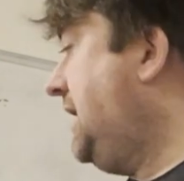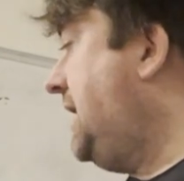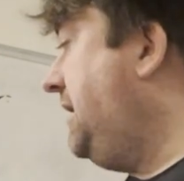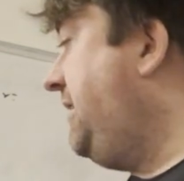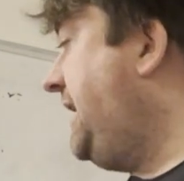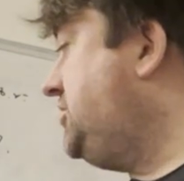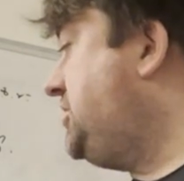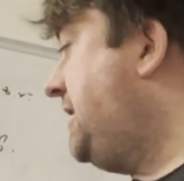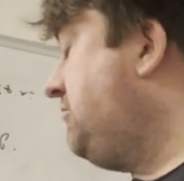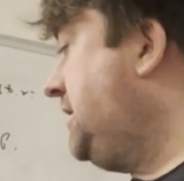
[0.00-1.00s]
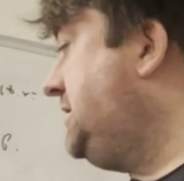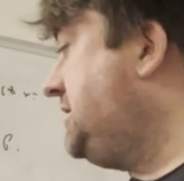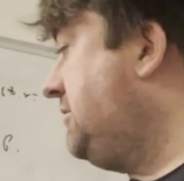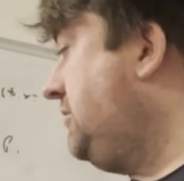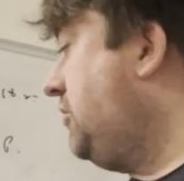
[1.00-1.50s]
And they generally
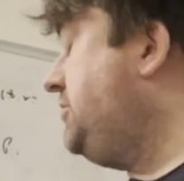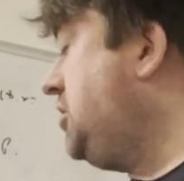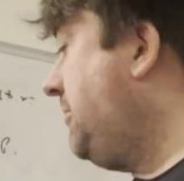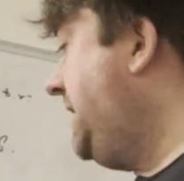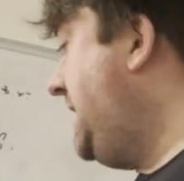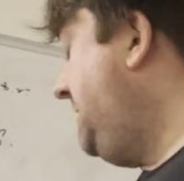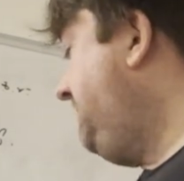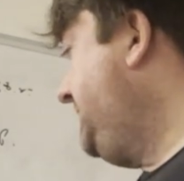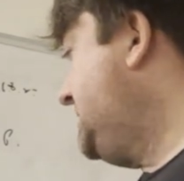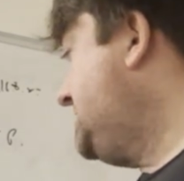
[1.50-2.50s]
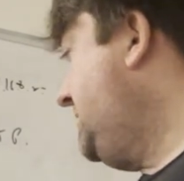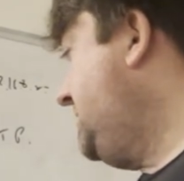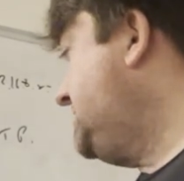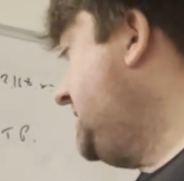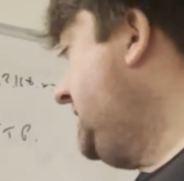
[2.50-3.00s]
don't Nominet. So
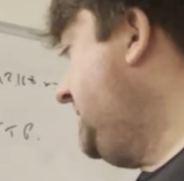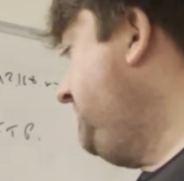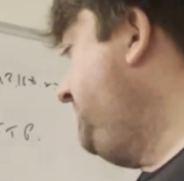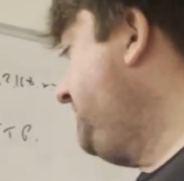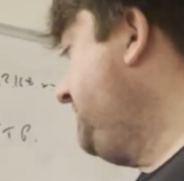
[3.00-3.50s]
I was thinking